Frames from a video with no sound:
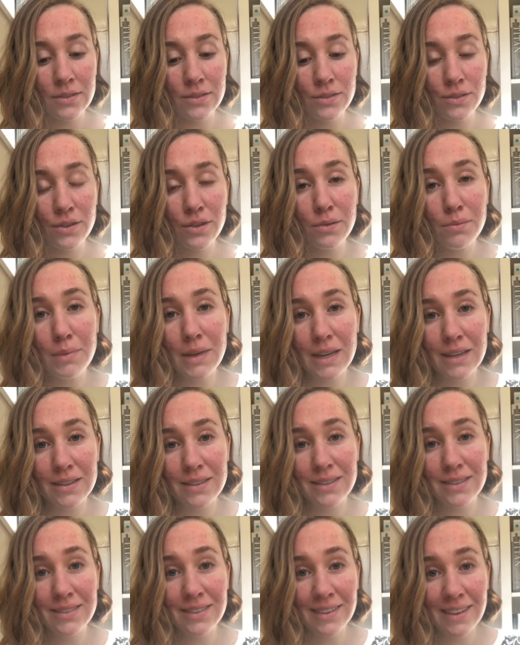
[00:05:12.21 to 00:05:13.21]
So
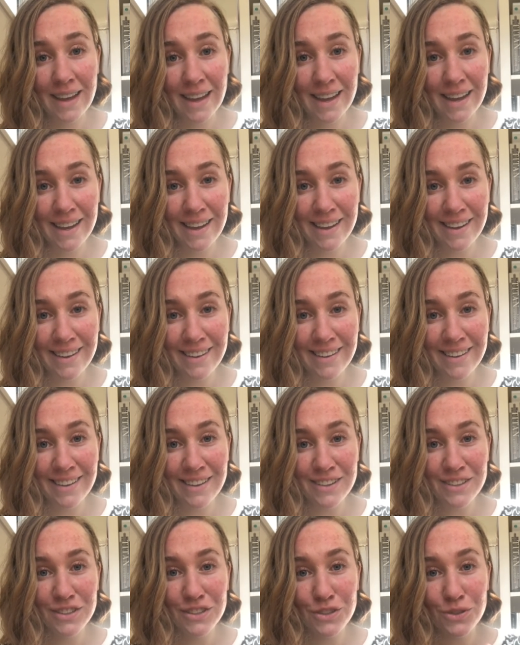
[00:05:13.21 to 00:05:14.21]
commit today
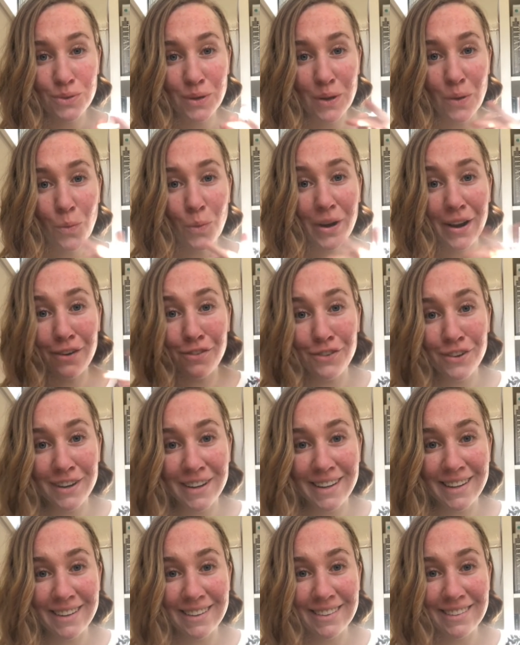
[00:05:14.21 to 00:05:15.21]
to doing whatever
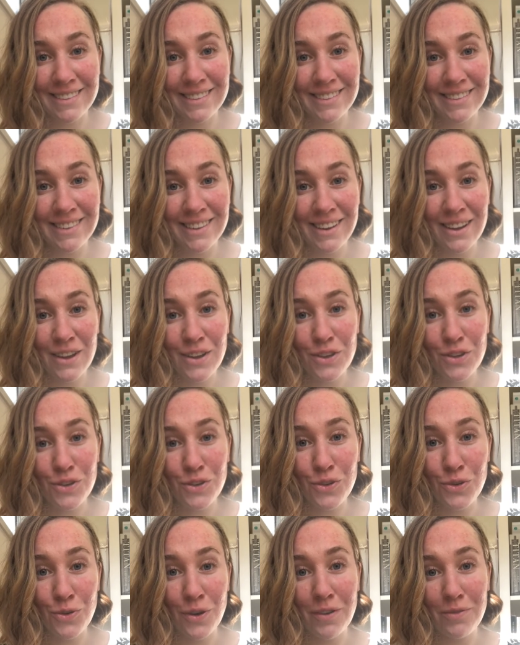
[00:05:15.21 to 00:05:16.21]
it is
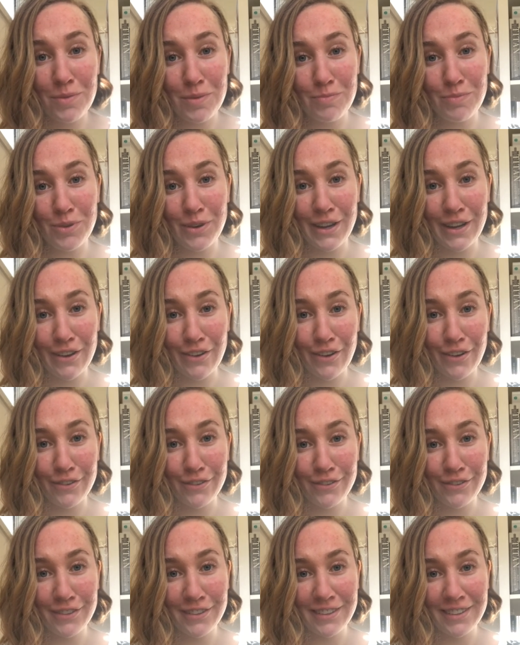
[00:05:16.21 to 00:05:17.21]
you have been putting
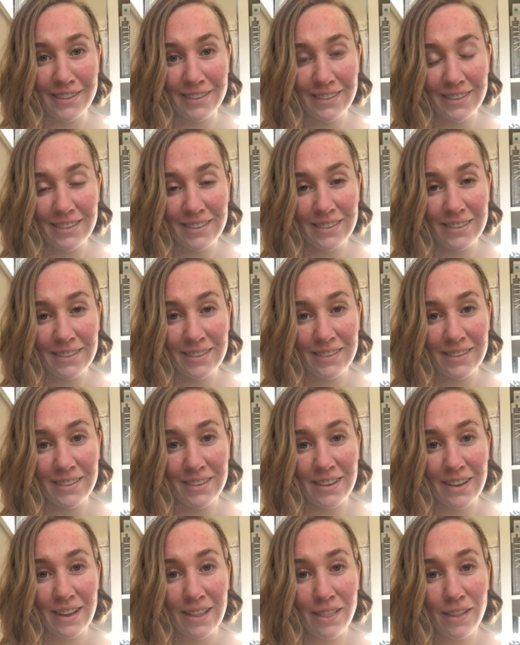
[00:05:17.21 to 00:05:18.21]
off.
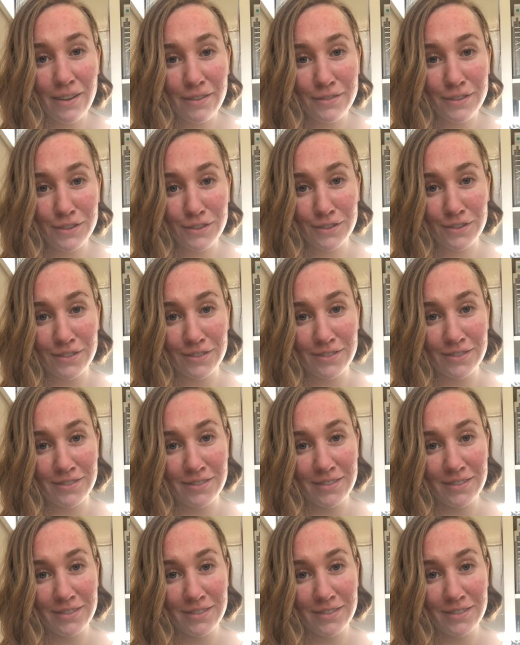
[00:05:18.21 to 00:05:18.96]
I love you.